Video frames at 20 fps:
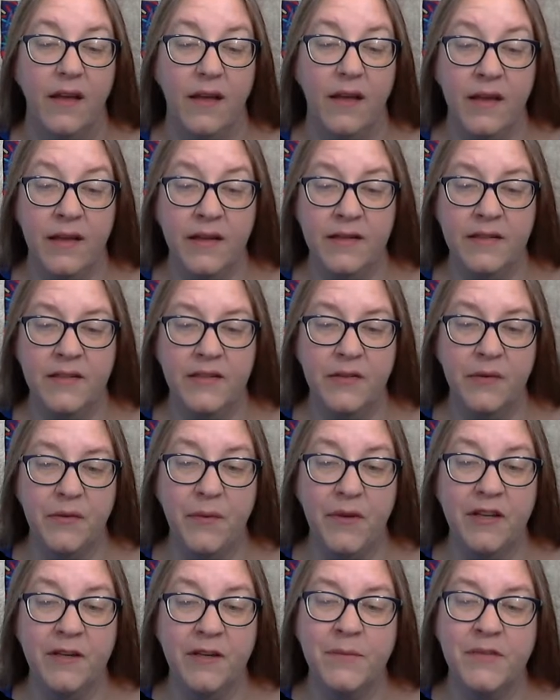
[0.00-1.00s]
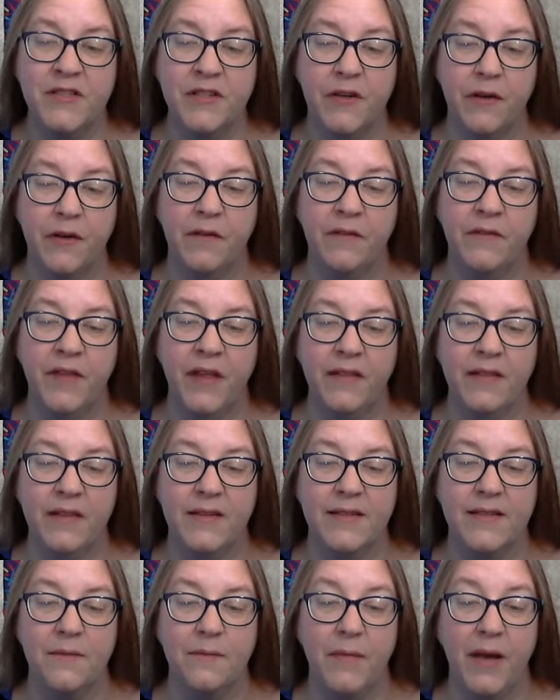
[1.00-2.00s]
It is to be observed that
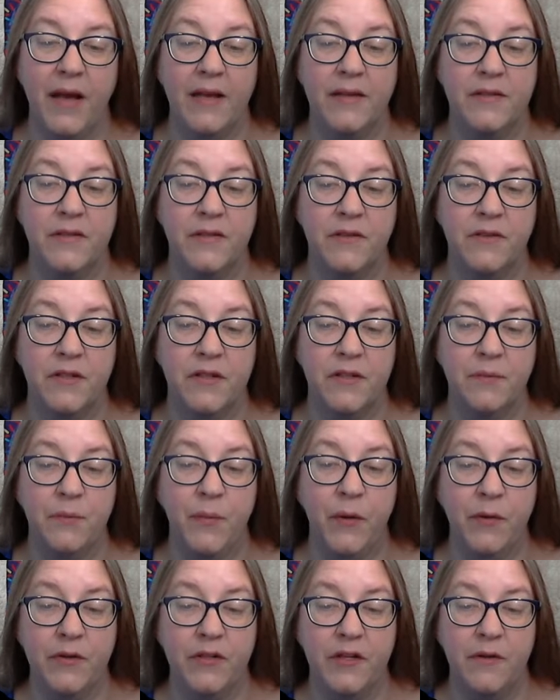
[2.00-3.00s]
these ambassadors spoke